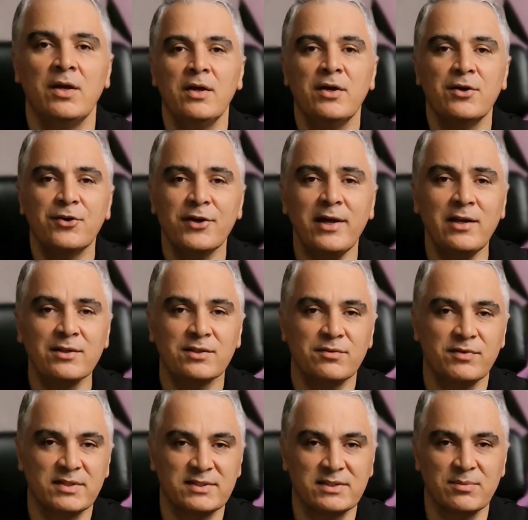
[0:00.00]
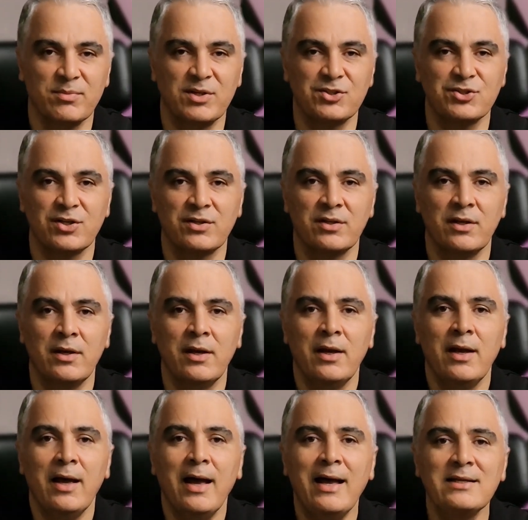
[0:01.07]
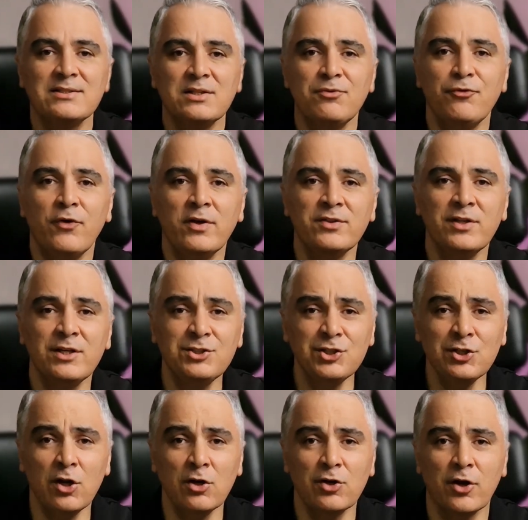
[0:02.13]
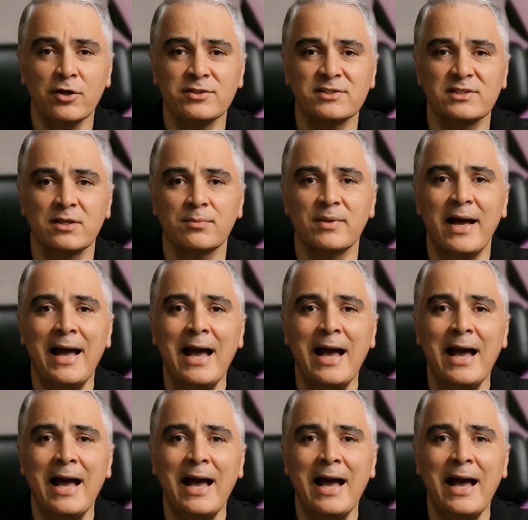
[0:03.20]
Relative estimation. As a foundational concept,